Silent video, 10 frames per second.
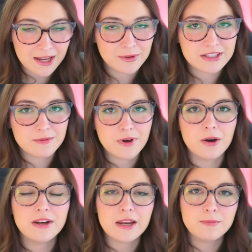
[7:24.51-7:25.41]
where
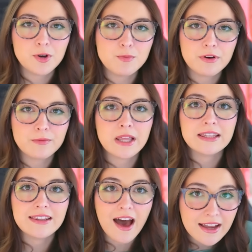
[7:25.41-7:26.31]
Timon and Pumbaa from The
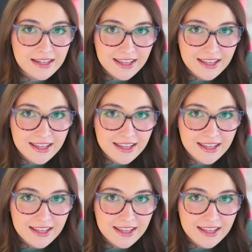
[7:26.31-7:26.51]
Lion